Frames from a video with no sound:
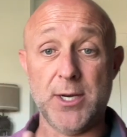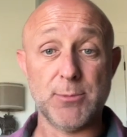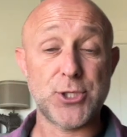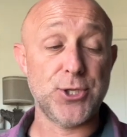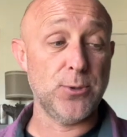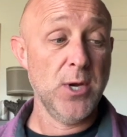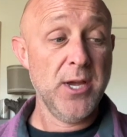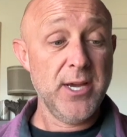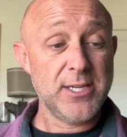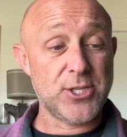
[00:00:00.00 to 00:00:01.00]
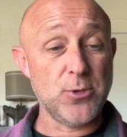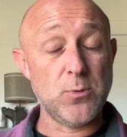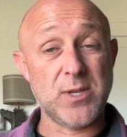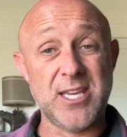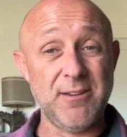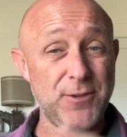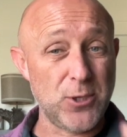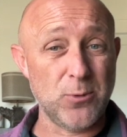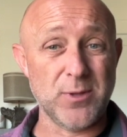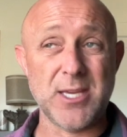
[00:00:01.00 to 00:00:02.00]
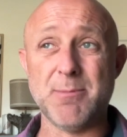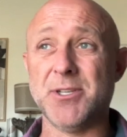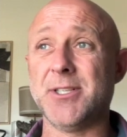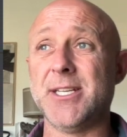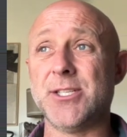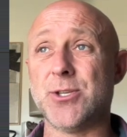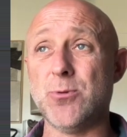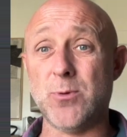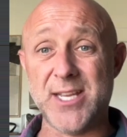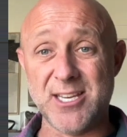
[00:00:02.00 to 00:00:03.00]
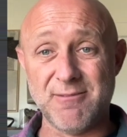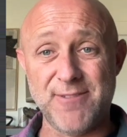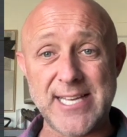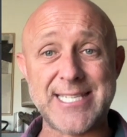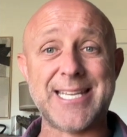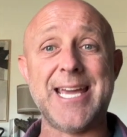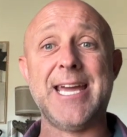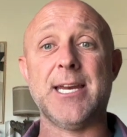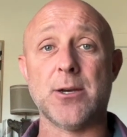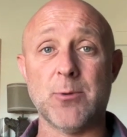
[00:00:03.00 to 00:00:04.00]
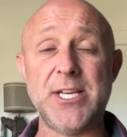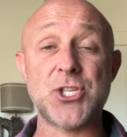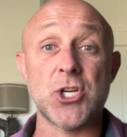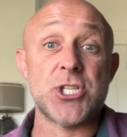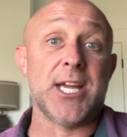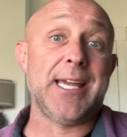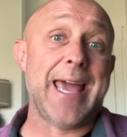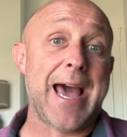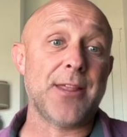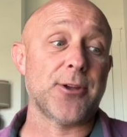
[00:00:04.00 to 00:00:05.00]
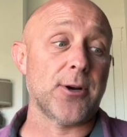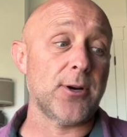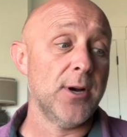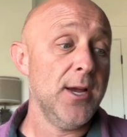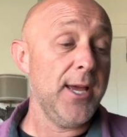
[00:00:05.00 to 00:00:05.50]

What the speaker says: Number two, to give you the ability to investigate and research and gather